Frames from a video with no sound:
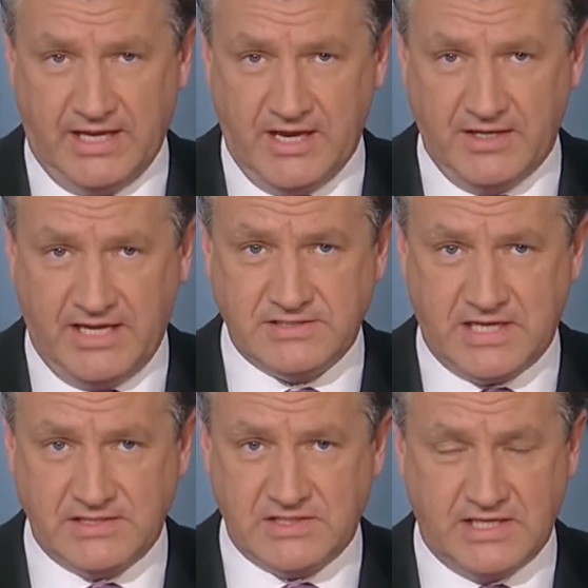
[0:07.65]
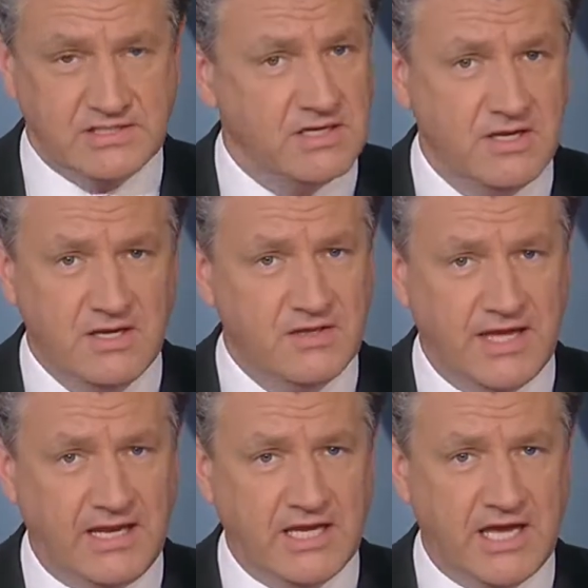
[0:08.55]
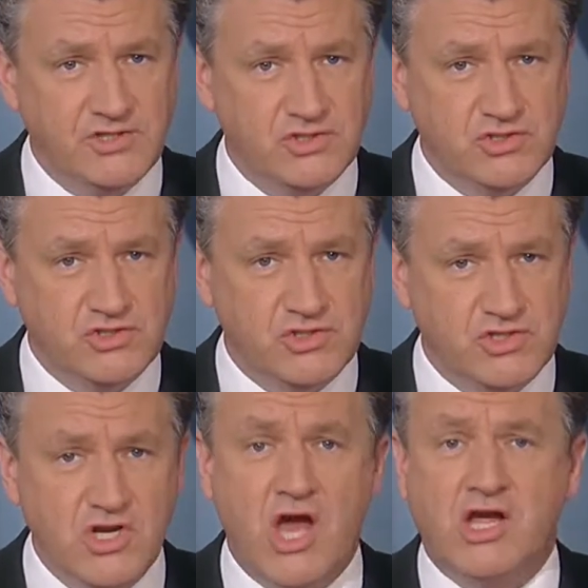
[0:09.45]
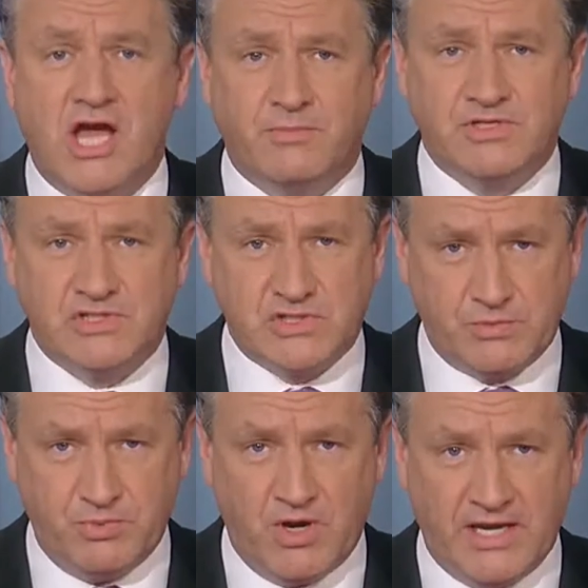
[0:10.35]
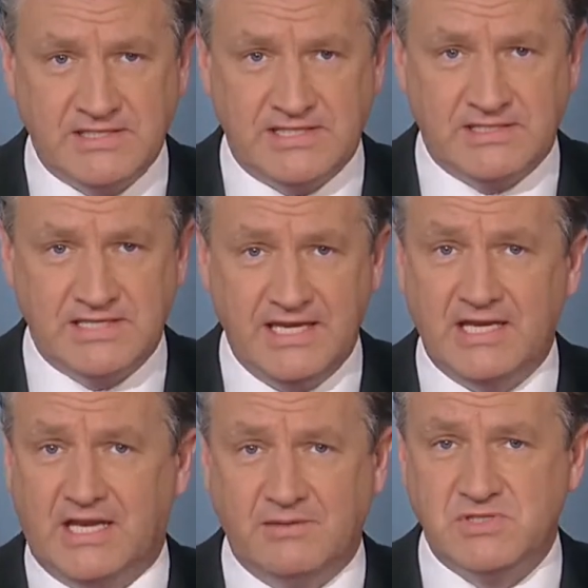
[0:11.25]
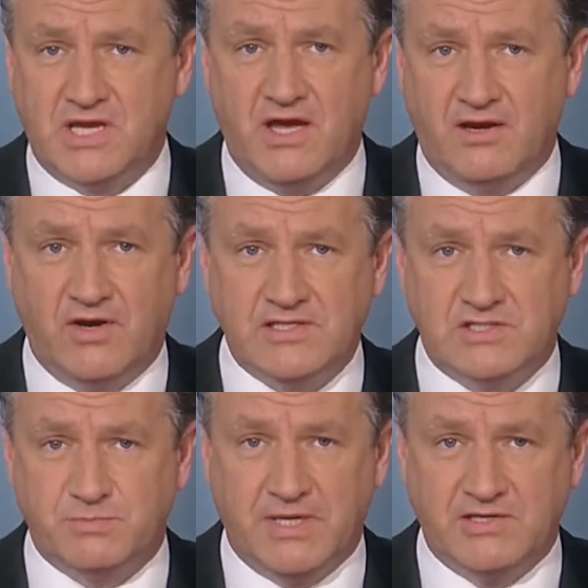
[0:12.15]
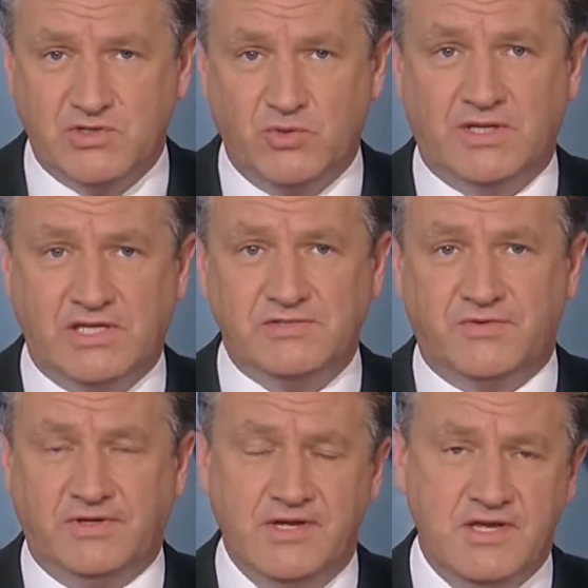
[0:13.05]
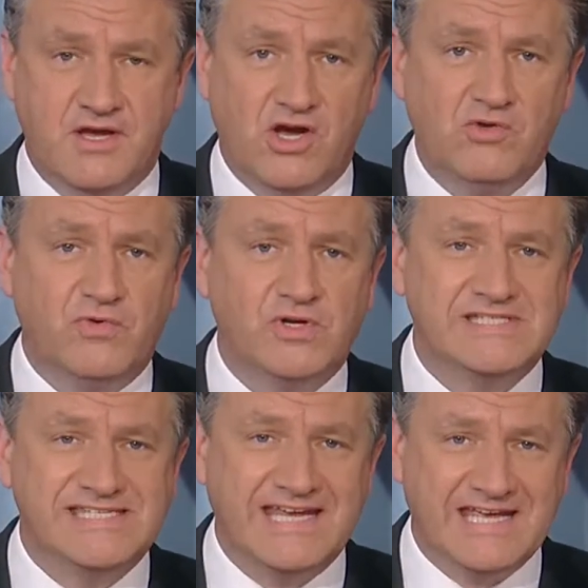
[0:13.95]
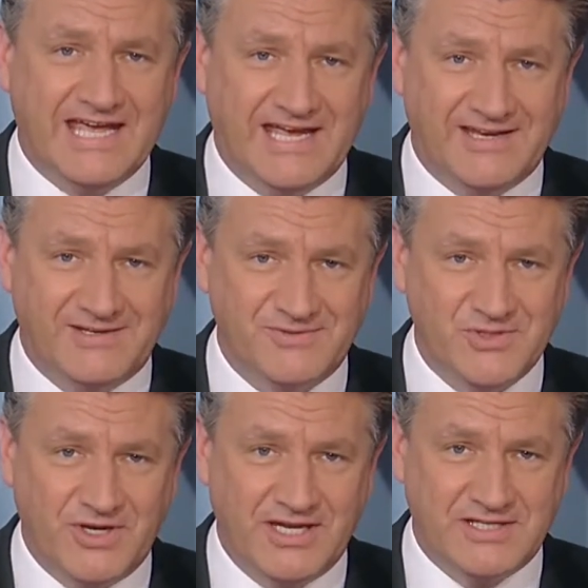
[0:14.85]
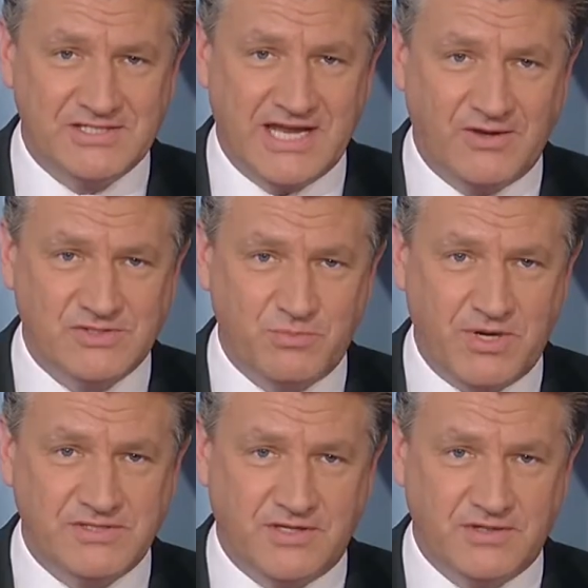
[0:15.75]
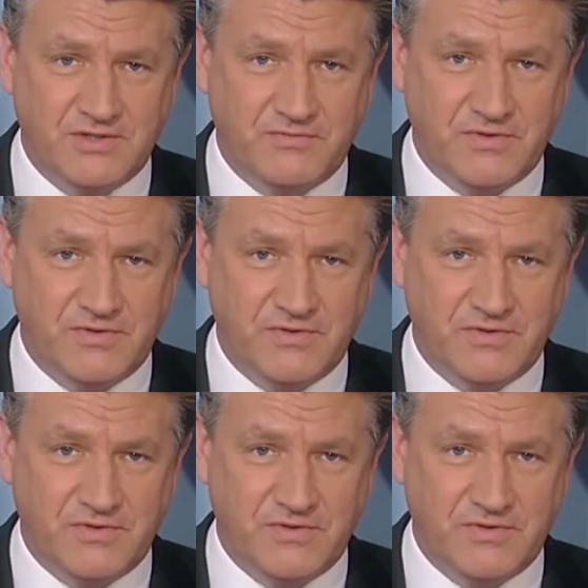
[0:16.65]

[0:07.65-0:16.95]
Our next guest says the allegation should not come as a surprise since he claims the IRS has been doing this for over a decade. Joining us now is the president of